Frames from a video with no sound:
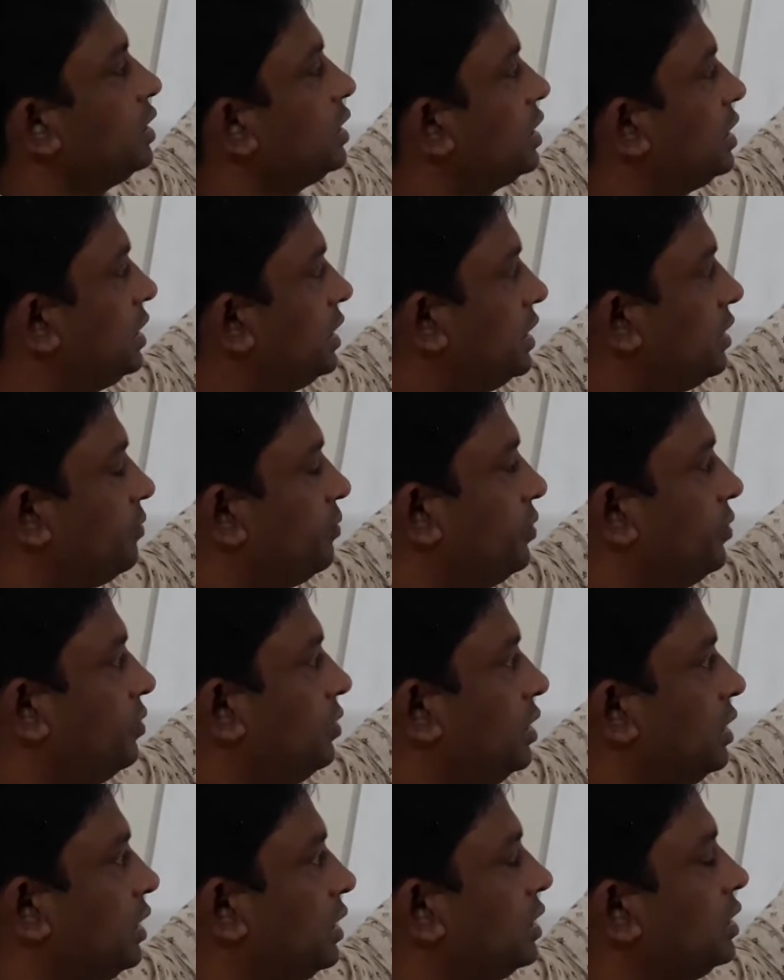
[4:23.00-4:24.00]

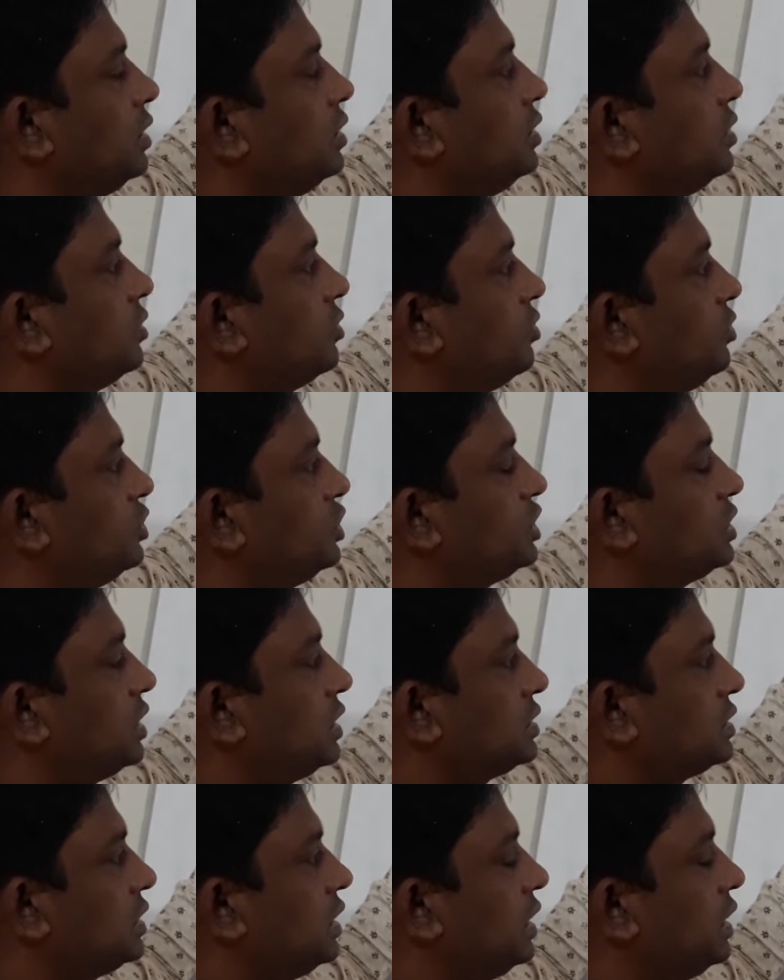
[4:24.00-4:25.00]
carefully,
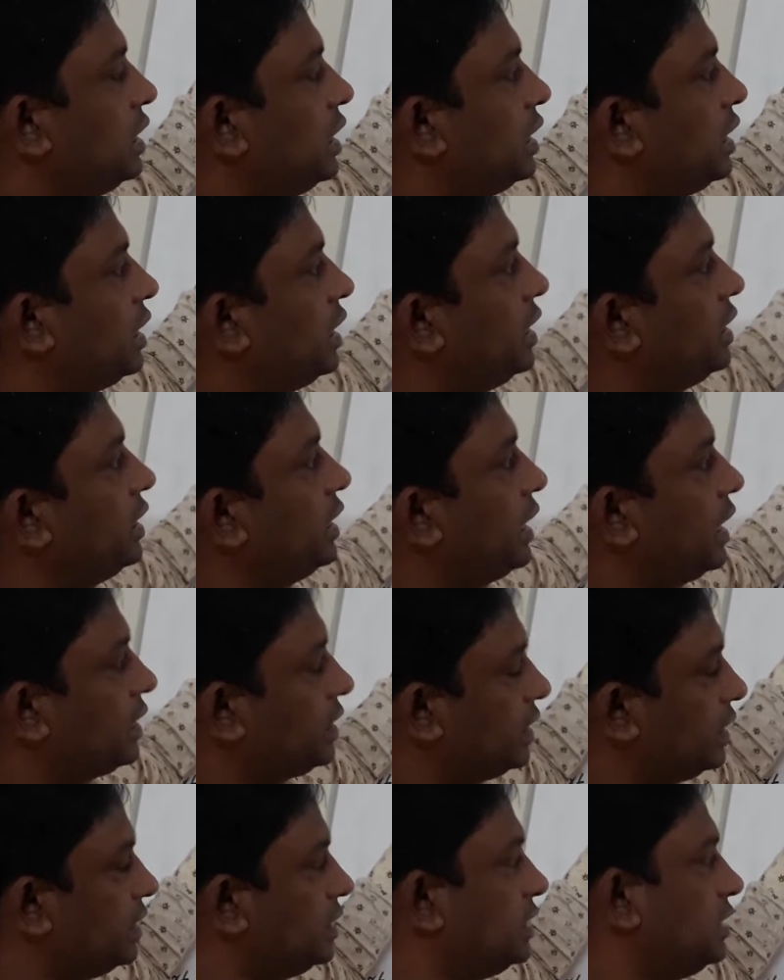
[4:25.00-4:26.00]
consciously, and
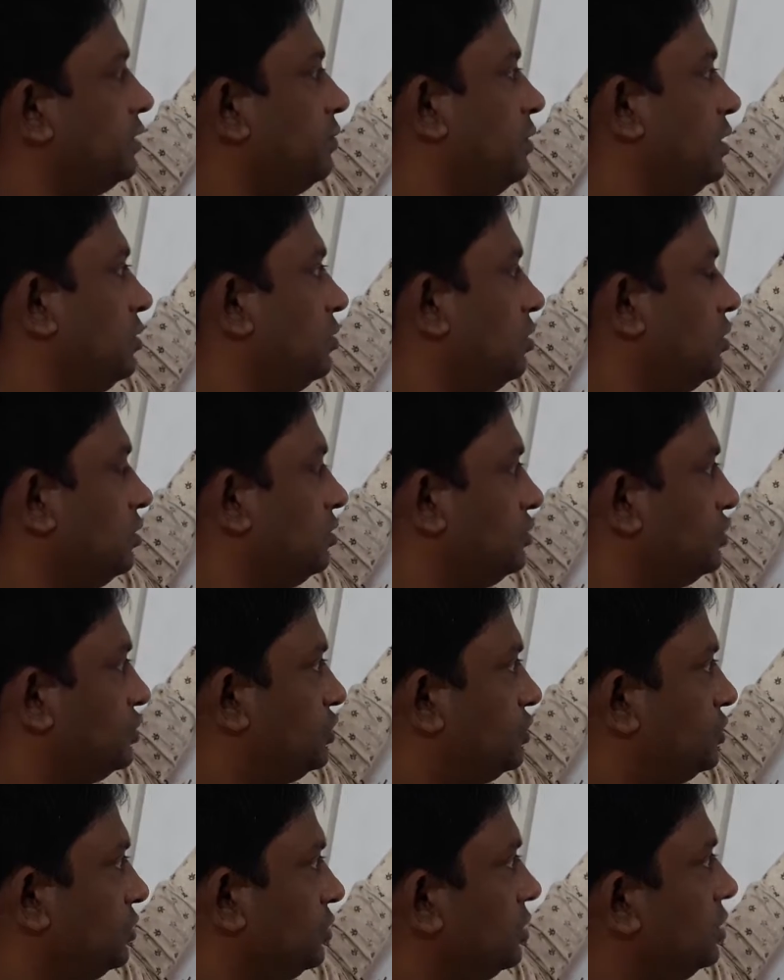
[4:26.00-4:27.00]
attentively
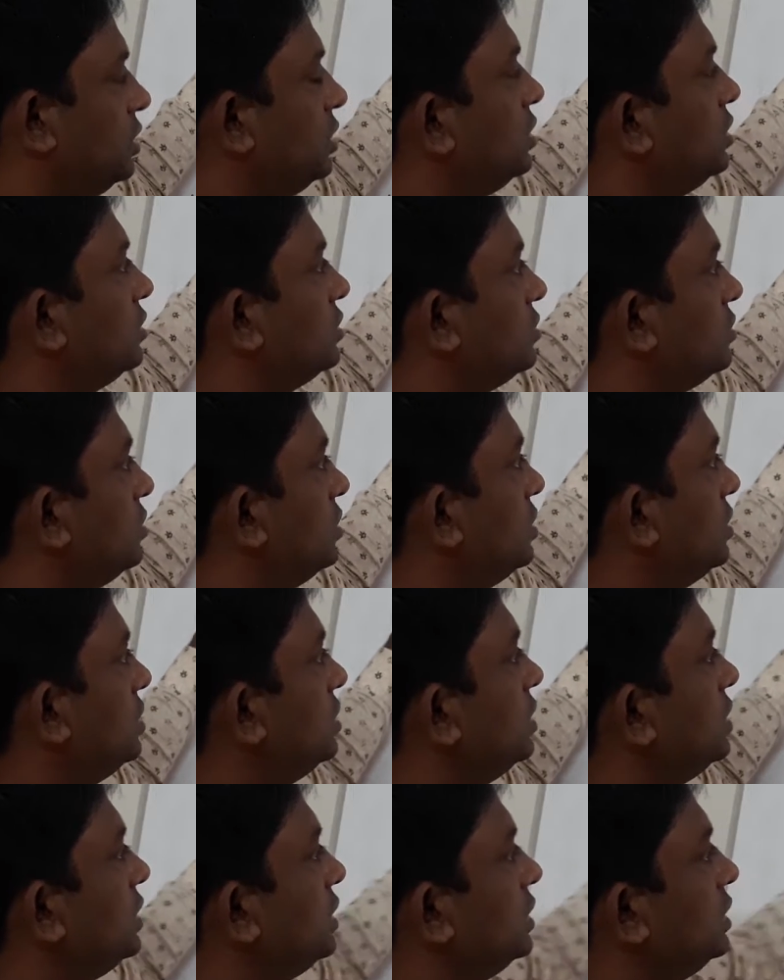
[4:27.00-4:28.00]
also. So
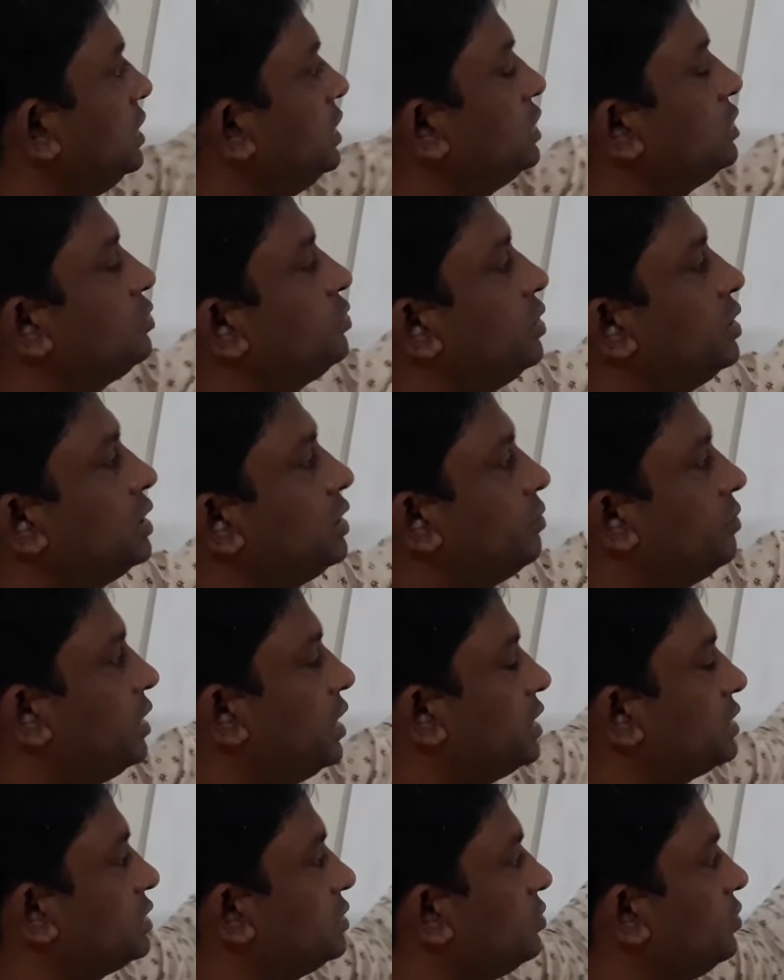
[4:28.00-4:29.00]
these 20
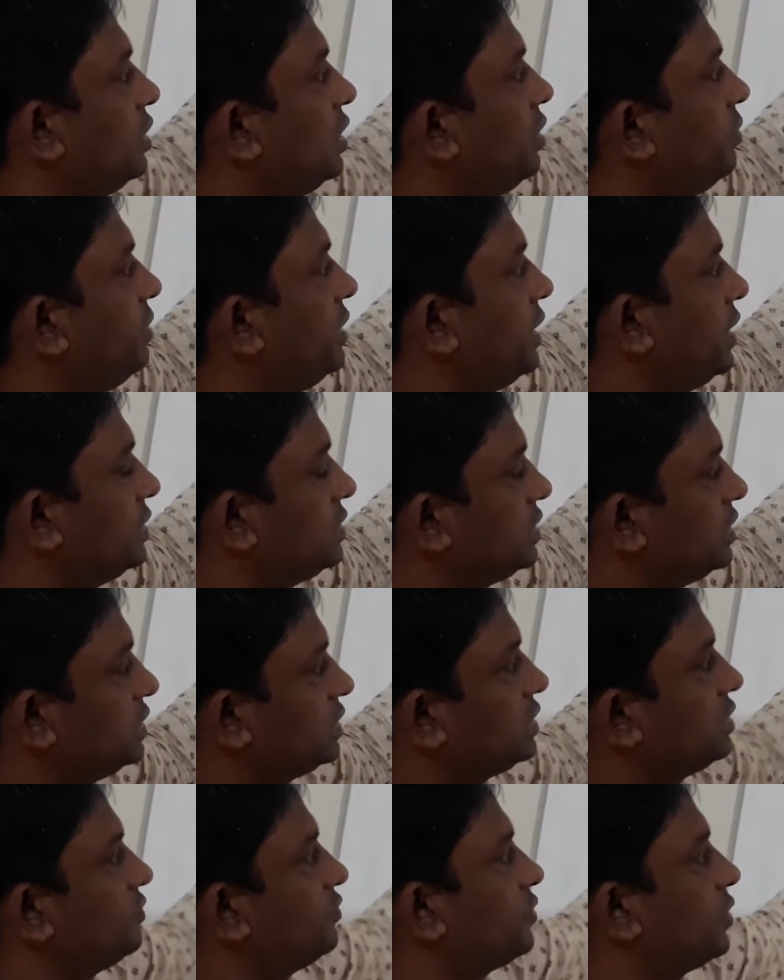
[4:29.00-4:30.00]
marks will be
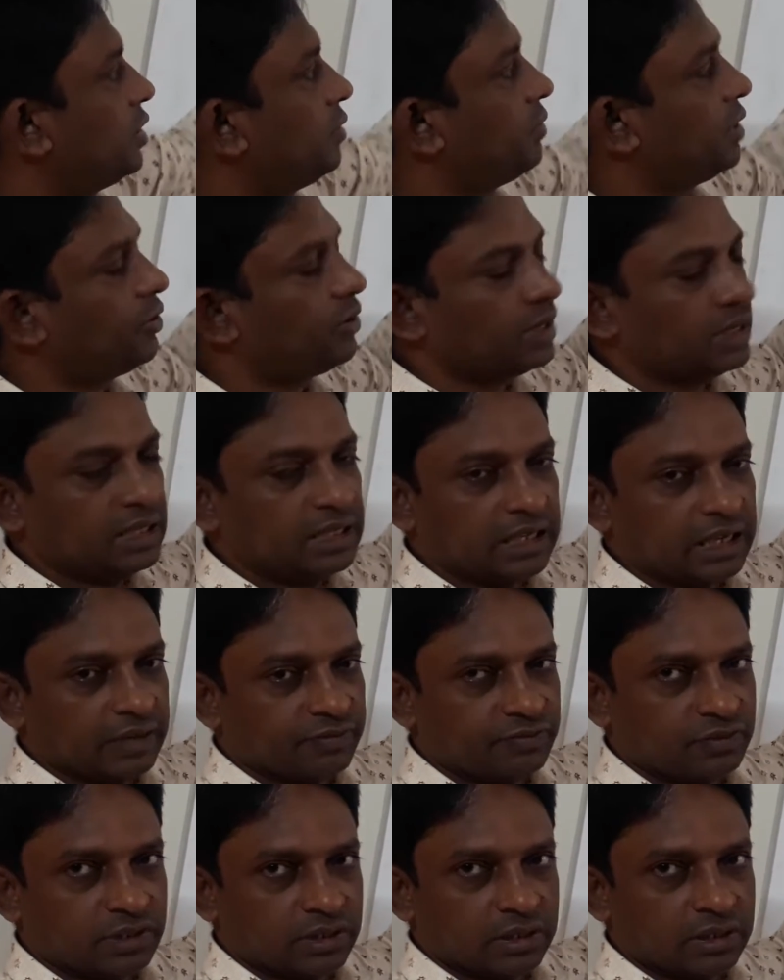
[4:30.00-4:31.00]
assessed from our
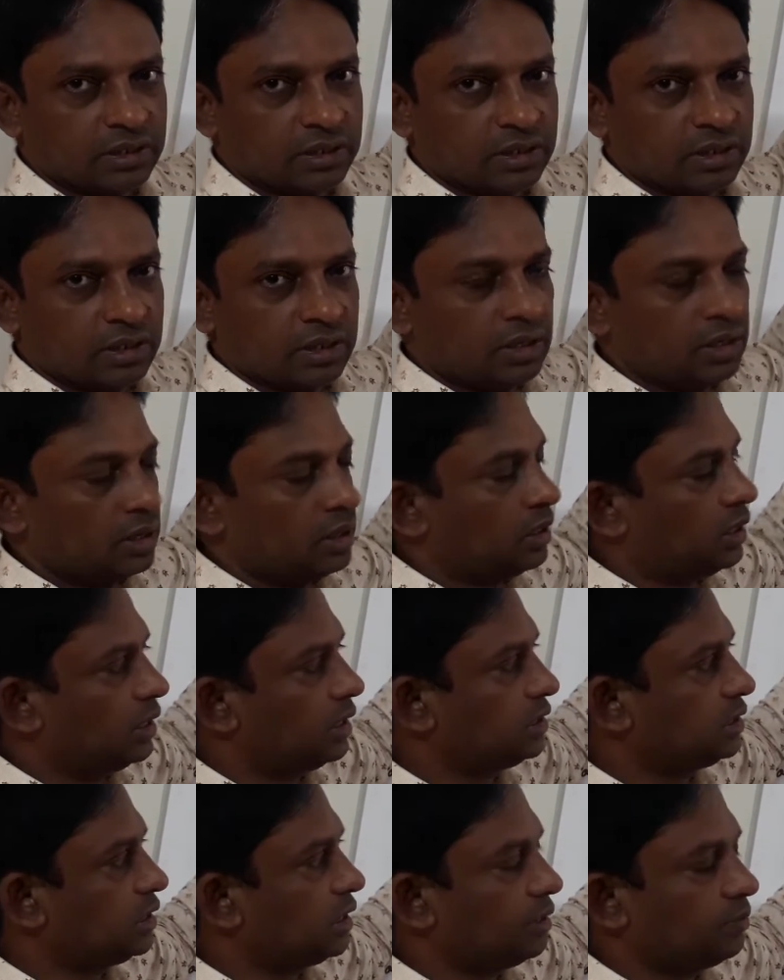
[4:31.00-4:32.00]
EFT.
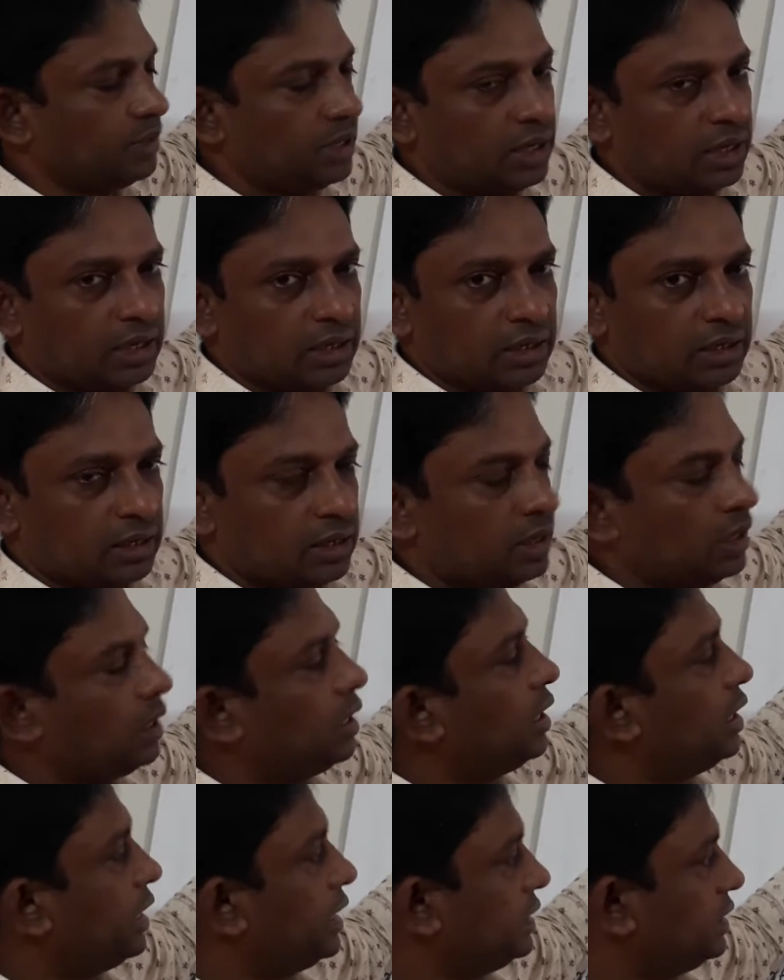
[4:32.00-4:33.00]
Understand me?
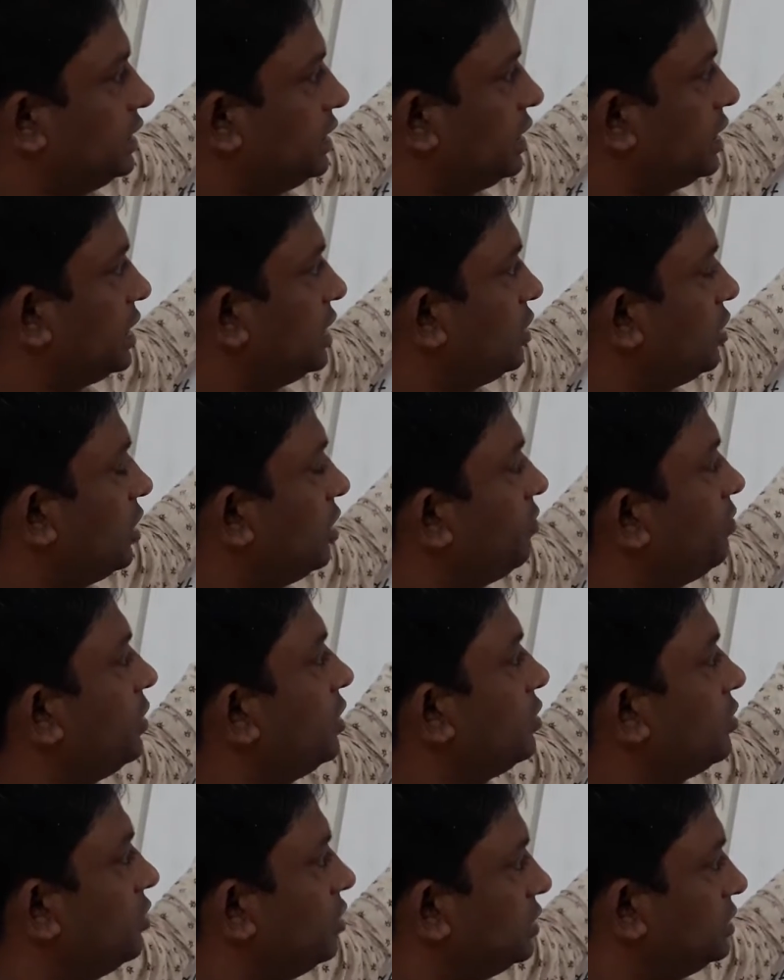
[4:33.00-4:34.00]
I think you have
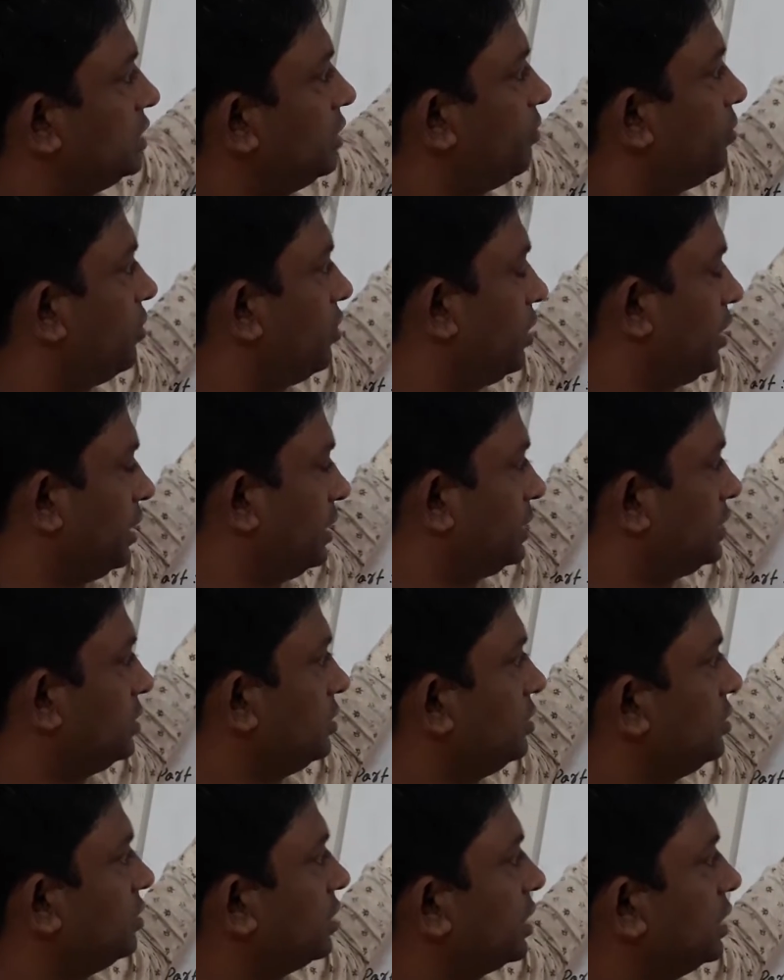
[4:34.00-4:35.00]
got the point.
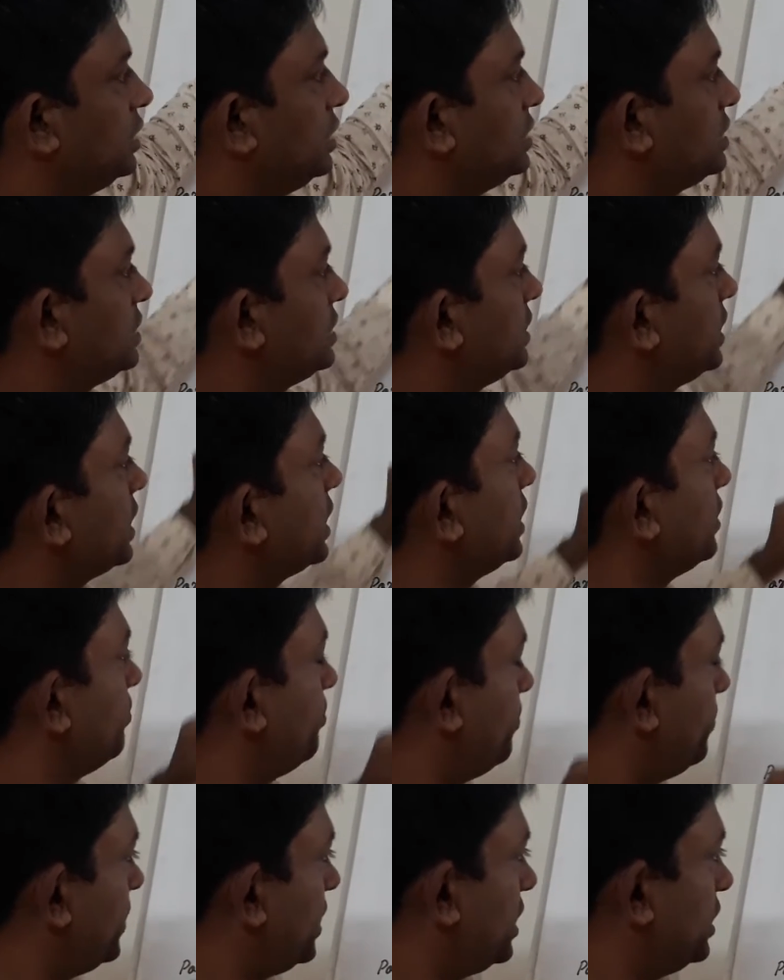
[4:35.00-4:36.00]
Okay, the
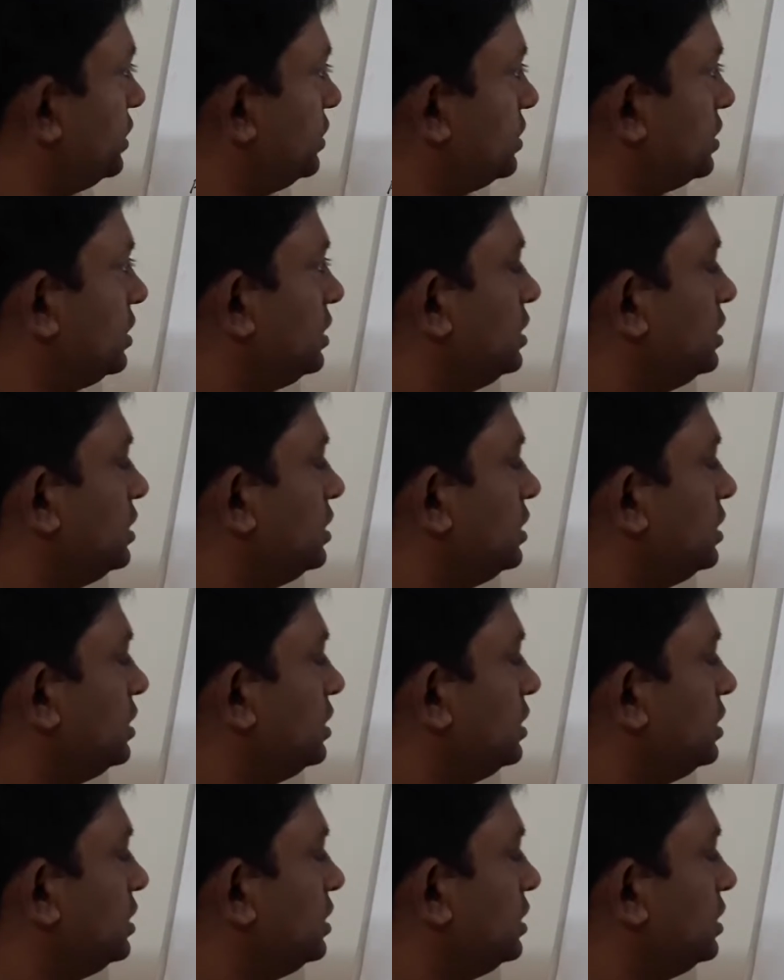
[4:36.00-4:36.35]
second part,